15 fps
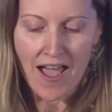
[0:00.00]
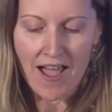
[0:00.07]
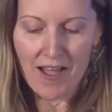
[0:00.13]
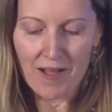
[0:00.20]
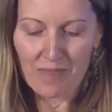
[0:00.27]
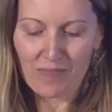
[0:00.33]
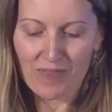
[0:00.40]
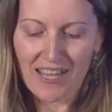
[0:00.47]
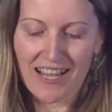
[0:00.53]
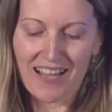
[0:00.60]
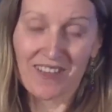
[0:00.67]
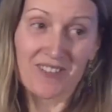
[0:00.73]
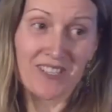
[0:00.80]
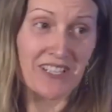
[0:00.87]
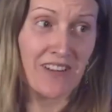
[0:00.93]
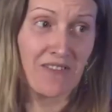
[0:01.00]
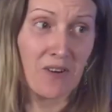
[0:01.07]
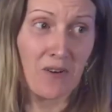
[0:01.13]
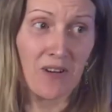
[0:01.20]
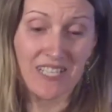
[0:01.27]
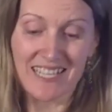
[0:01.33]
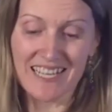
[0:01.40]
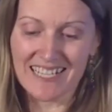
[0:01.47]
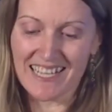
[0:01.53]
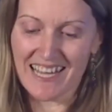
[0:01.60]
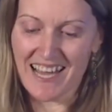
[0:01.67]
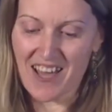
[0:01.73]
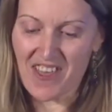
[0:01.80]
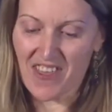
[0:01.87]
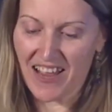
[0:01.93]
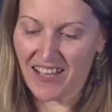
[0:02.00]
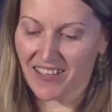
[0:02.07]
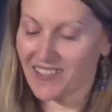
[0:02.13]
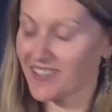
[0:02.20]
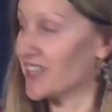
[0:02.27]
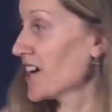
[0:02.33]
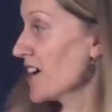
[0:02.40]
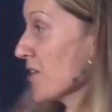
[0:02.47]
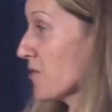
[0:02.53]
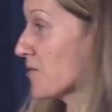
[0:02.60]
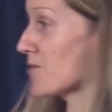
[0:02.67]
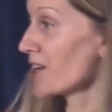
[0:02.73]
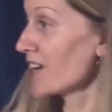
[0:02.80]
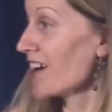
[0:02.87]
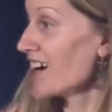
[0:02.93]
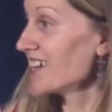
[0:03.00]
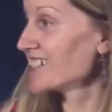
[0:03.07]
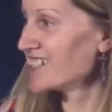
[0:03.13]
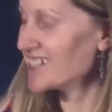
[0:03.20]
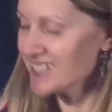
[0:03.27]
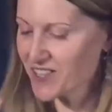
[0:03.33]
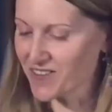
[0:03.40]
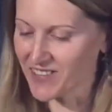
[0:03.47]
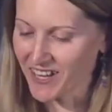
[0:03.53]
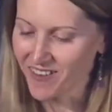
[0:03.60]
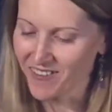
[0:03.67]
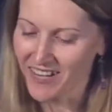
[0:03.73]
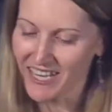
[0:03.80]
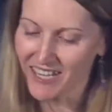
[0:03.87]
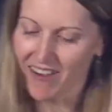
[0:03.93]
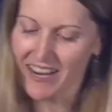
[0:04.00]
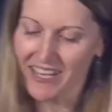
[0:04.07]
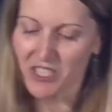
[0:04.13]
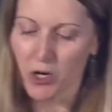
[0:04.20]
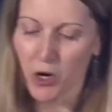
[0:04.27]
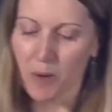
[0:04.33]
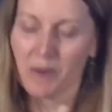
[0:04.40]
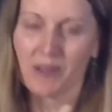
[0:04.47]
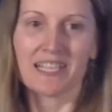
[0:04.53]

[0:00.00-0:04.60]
Um, I also, of course, need to thank the organisers who've done a really great job,